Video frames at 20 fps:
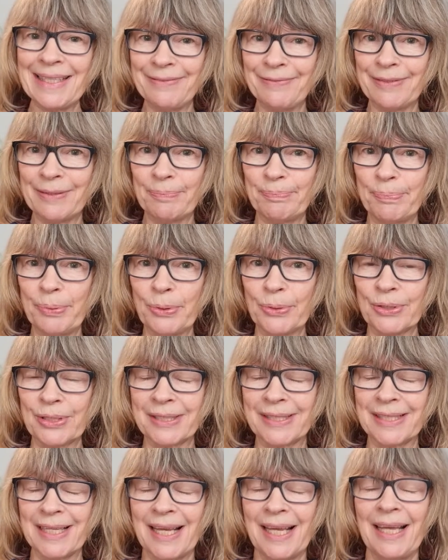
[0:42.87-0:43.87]
of the
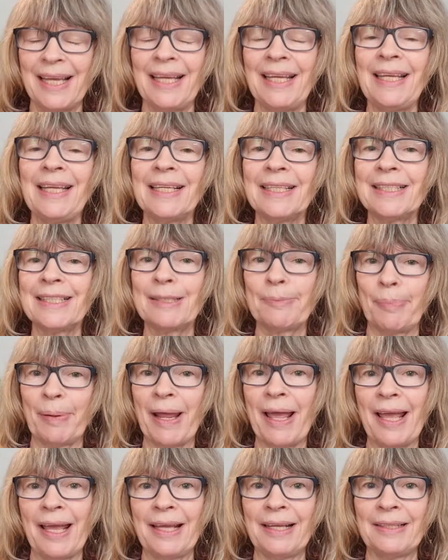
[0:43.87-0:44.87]
books, he
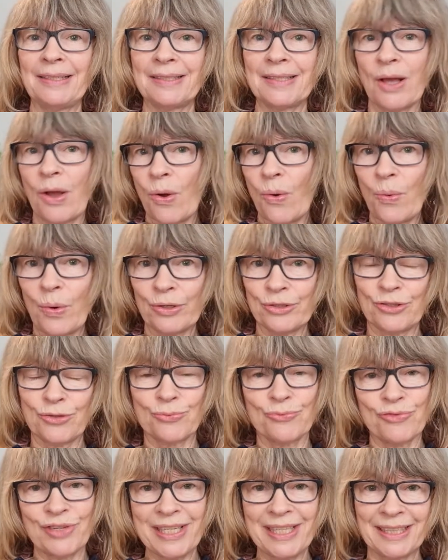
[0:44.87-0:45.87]
explains what's
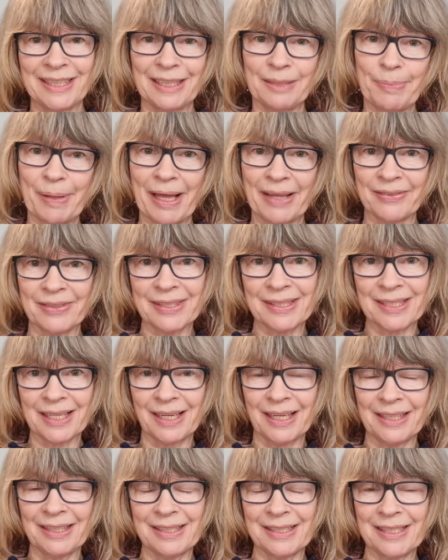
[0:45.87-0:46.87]
real about the
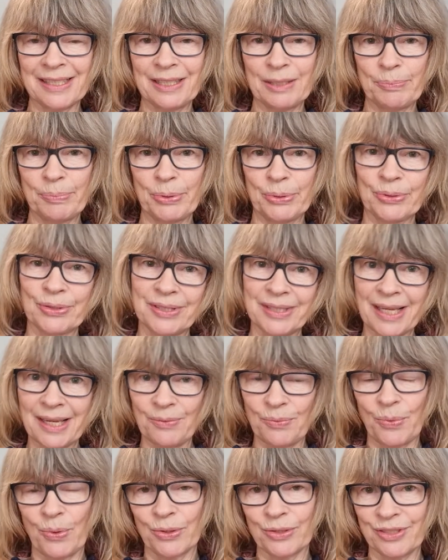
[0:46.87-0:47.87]
science in the books
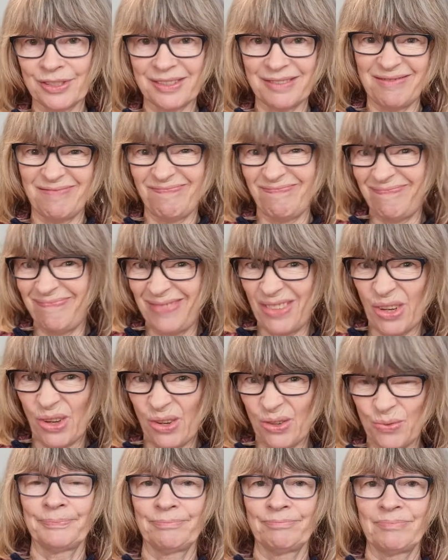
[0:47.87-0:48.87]
and what's not.
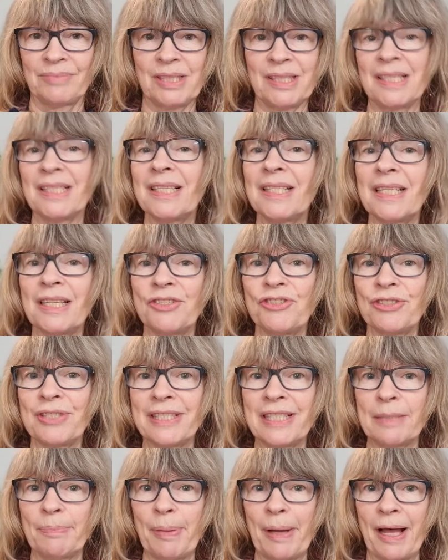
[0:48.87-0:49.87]
So that's an
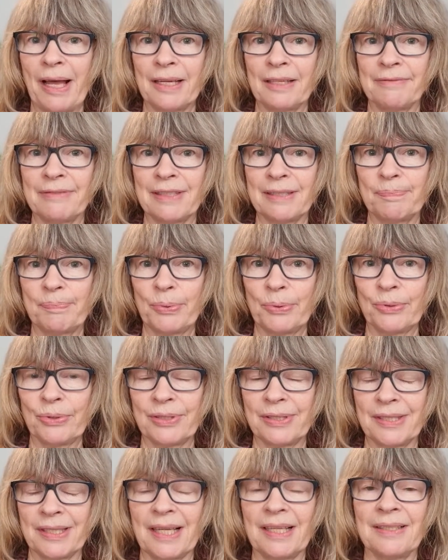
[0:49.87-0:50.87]
interesting part of his
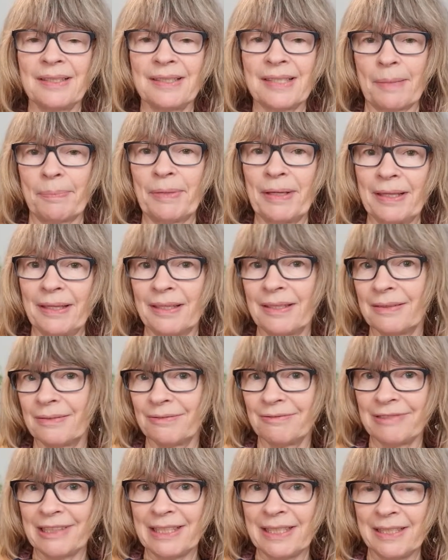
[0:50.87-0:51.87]
books and something that
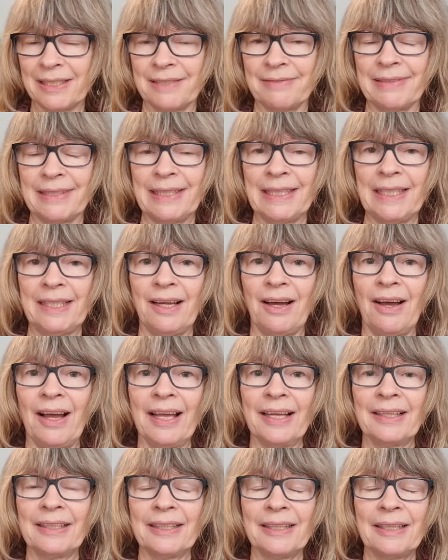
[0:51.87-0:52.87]
readers really
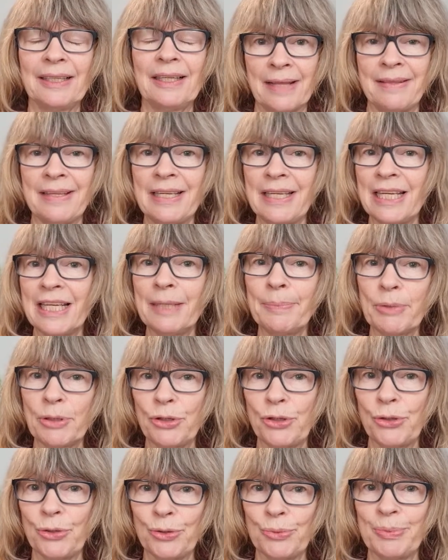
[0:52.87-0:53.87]
like. The Enigma
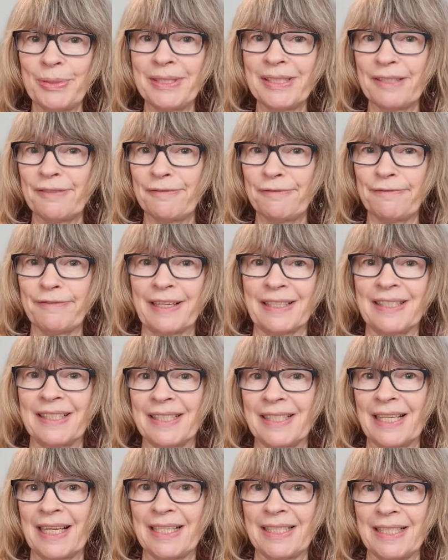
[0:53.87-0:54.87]
Cube is a
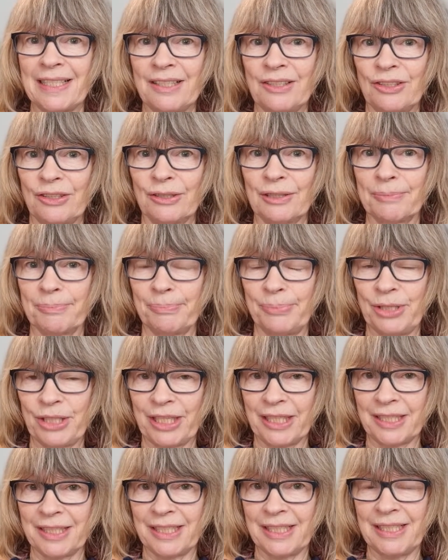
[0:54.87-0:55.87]
fascinating
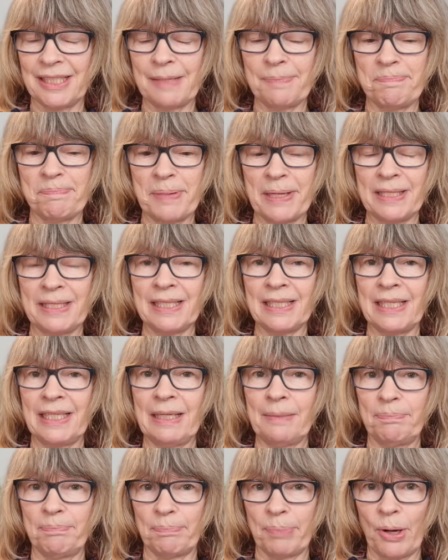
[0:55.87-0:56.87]
object. It's basically
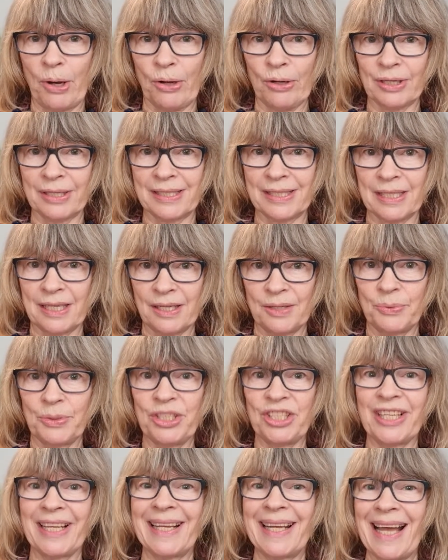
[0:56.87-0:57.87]
a box
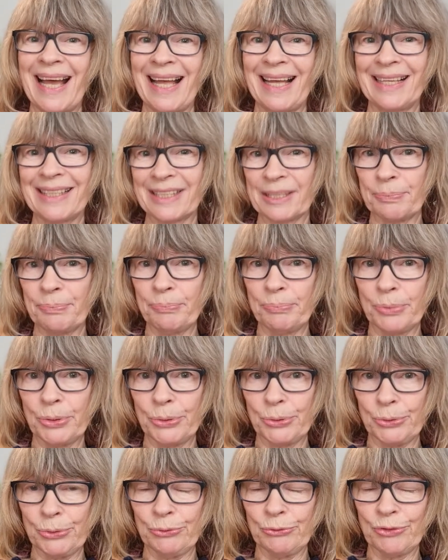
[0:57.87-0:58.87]
which they can't
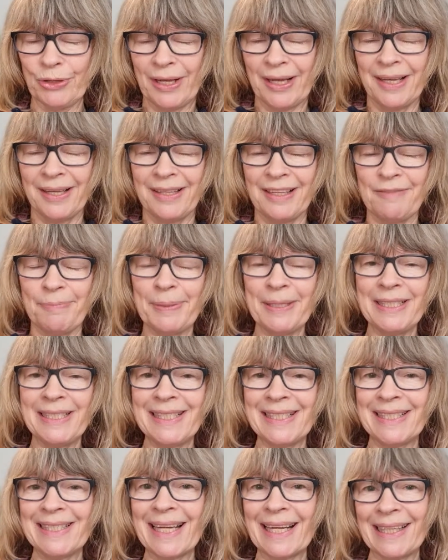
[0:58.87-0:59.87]
move. They've been
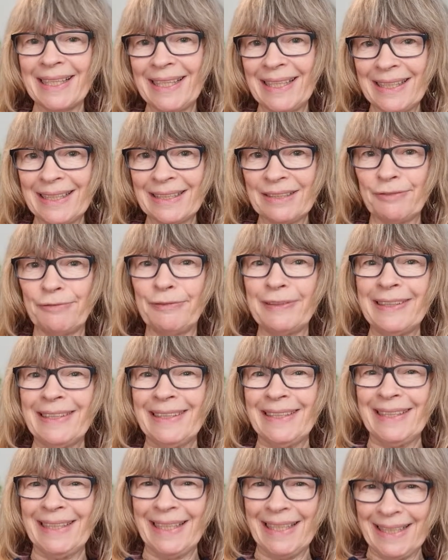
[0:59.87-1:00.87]
studying it for
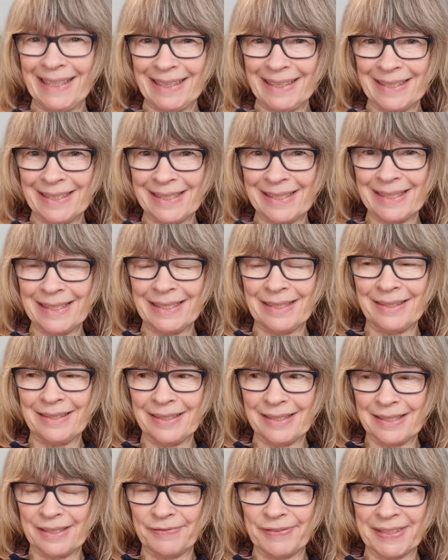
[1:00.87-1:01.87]
years in
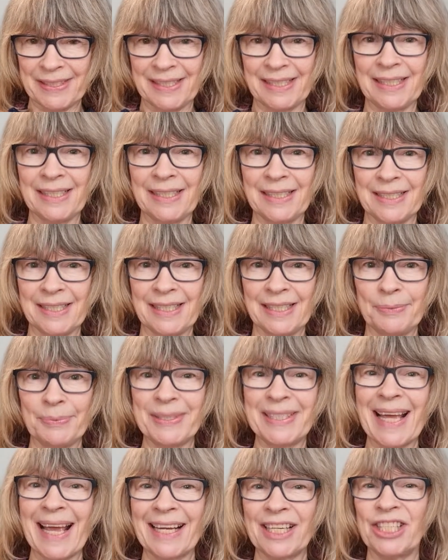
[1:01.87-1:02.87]
this facility that
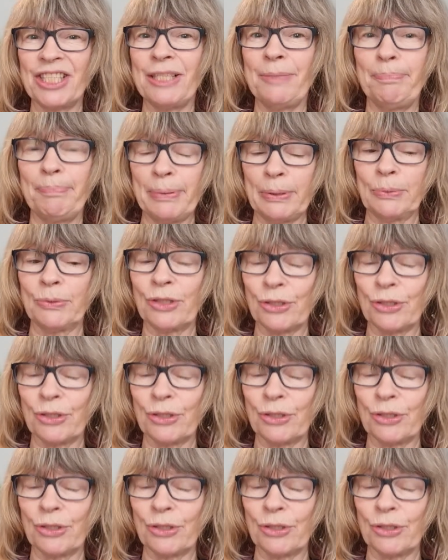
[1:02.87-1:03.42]
was actually built